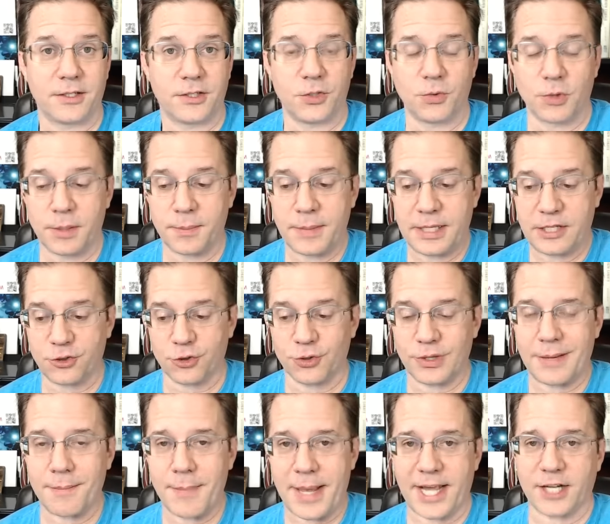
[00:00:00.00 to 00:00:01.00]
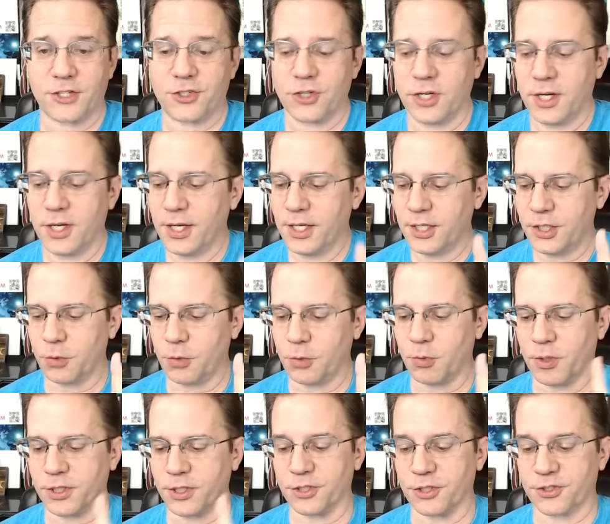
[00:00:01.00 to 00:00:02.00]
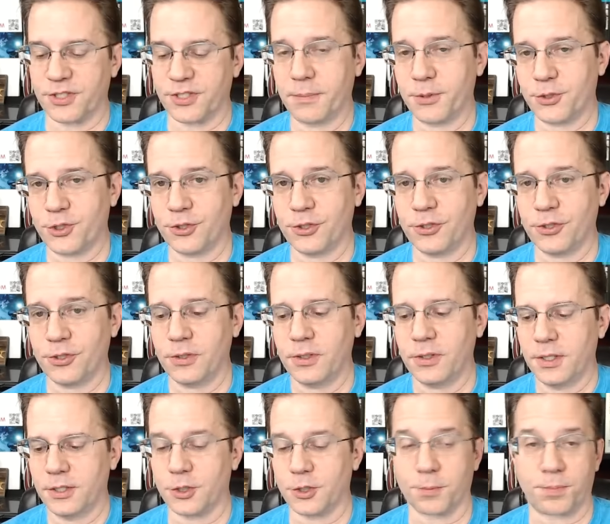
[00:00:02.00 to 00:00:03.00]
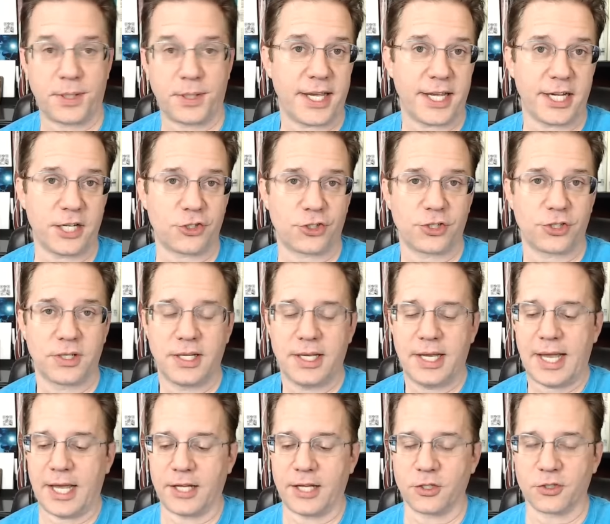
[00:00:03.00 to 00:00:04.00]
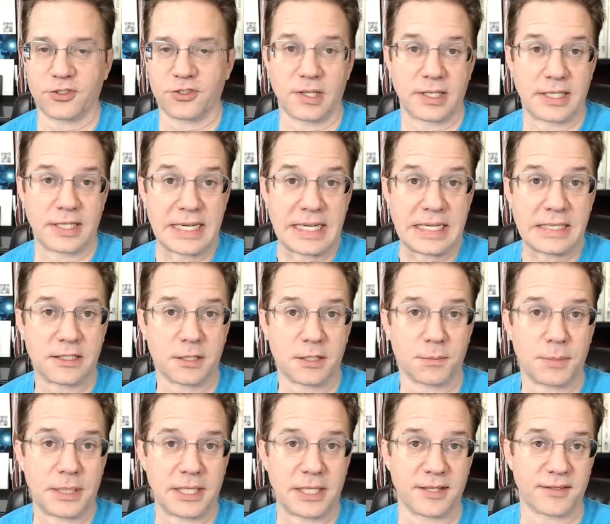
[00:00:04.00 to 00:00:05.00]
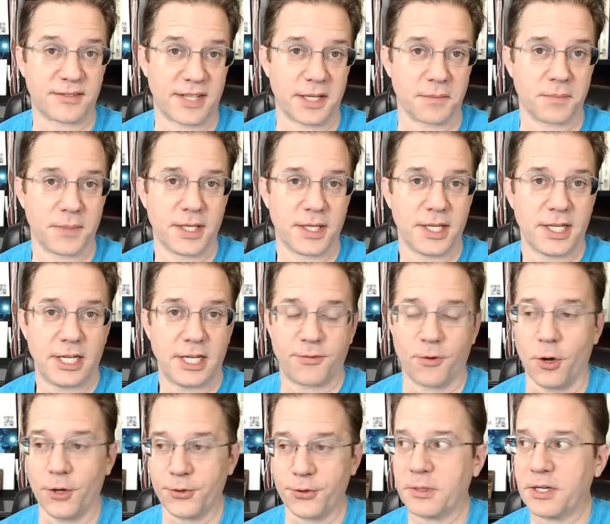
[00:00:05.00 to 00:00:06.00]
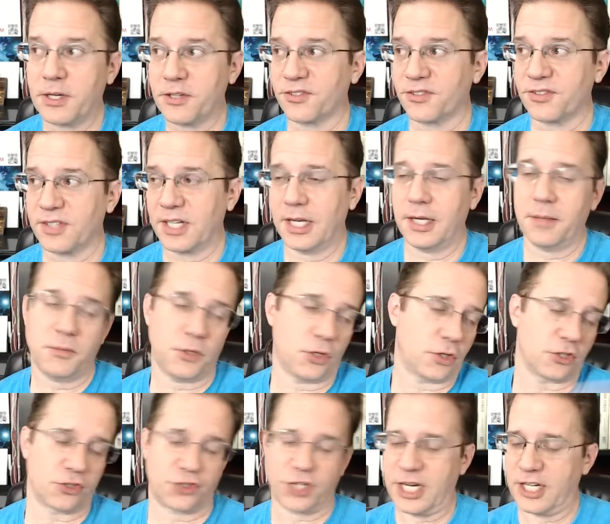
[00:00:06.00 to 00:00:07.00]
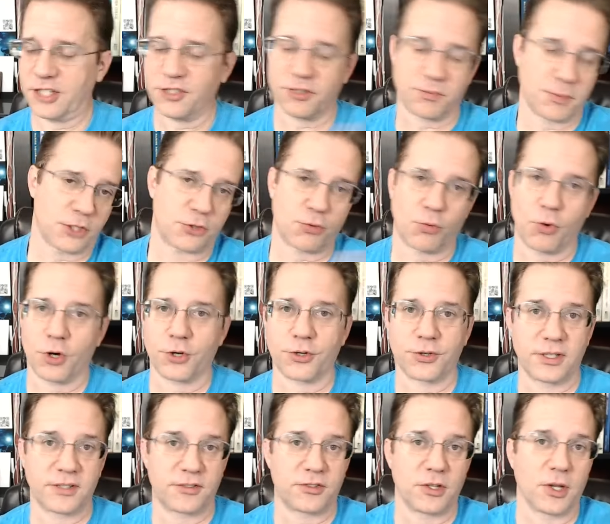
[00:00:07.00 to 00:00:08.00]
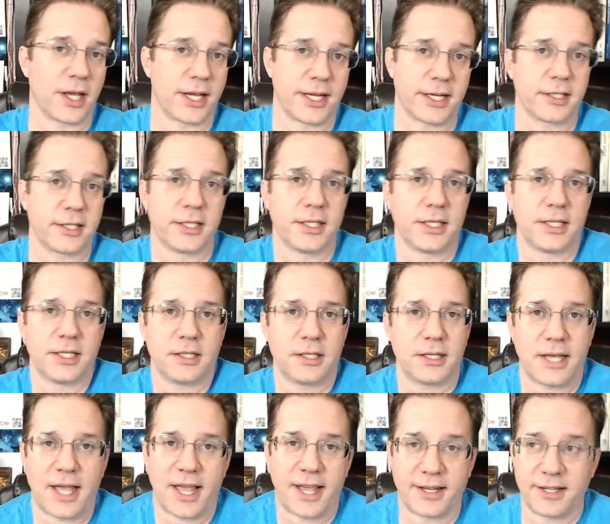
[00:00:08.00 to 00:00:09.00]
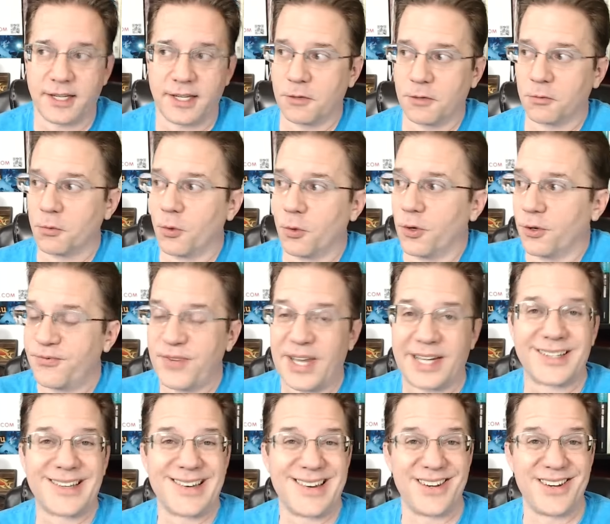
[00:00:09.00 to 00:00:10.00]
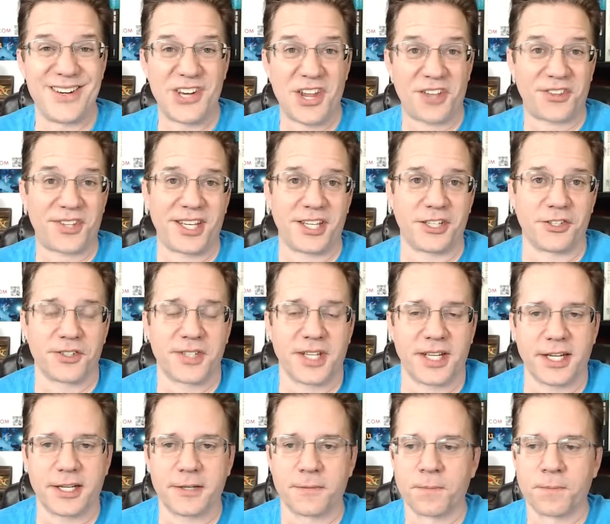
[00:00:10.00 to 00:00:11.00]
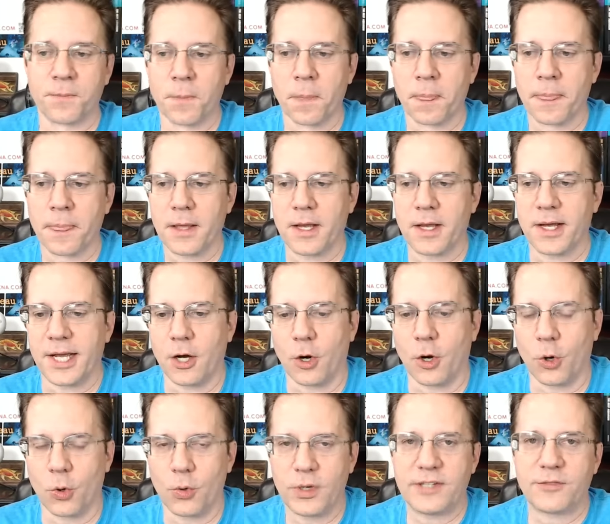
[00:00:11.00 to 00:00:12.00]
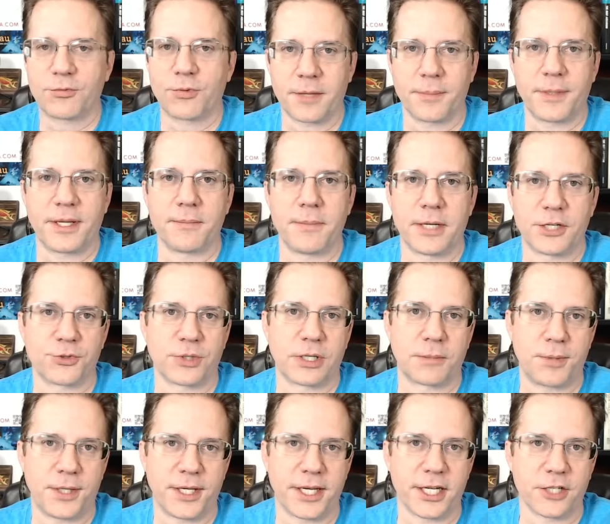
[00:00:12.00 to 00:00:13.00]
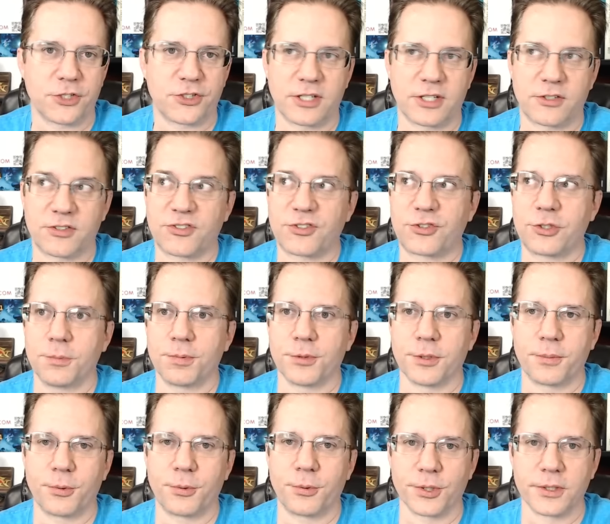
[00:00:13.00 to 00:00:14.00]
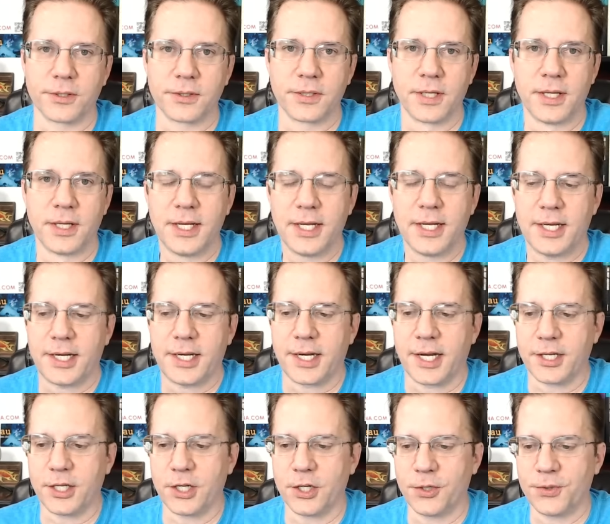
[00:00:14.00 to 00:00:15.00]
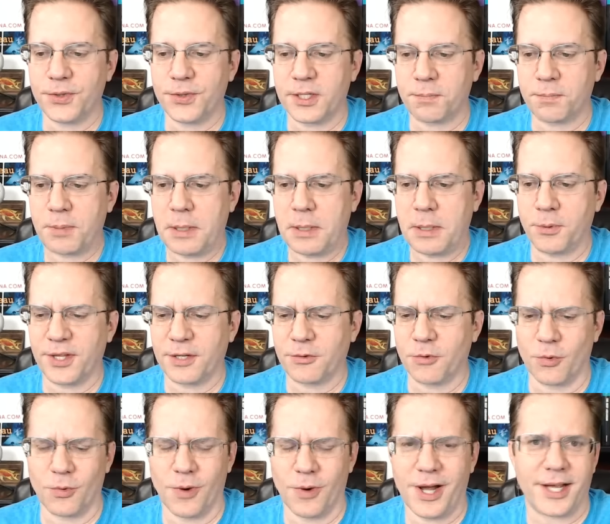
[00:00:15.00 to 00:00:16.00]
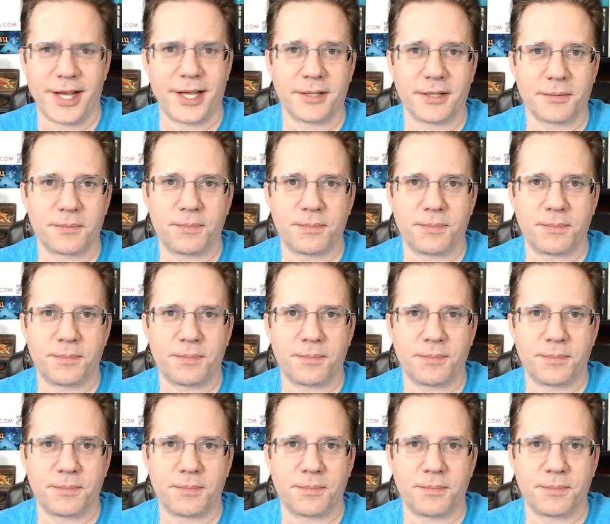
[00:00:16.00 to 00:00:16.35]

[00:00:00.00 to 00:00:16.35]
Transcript: You want to make sure they match. You want your temperature, your pH, and your salinity to be the same. If all three are the same, you can change as much water as you like, and it will affect nothing in your tank. I always recommend measuring pH. That's super important. And I know that people think, well, why?